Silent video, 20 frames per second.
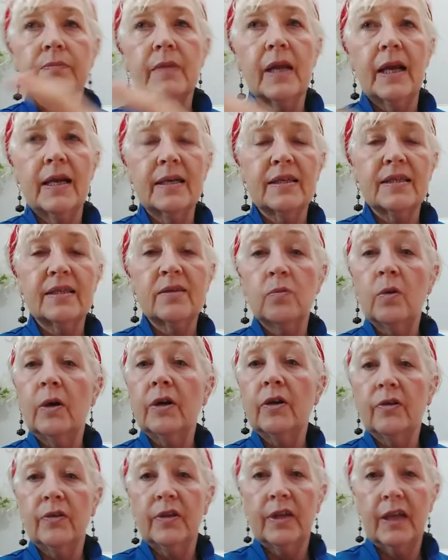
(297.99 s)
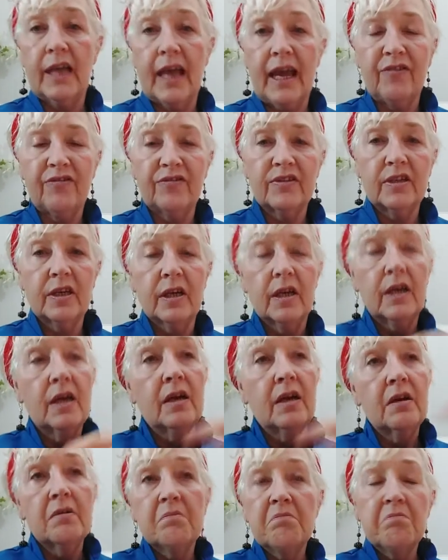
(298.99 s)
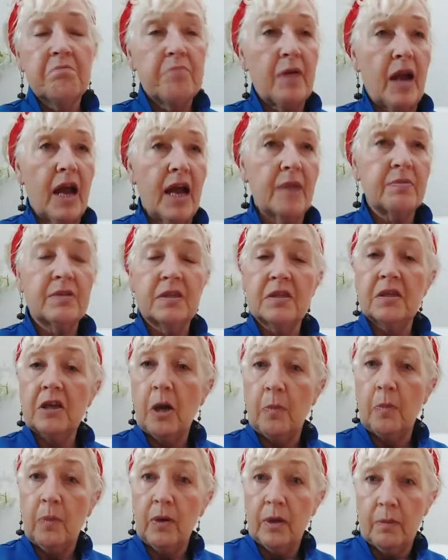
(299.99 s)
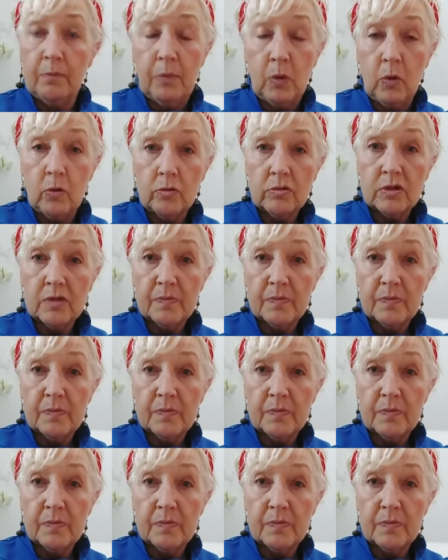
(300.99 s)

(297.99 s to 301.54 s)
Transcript: as the one on the left, perhaps there's a couple of bolts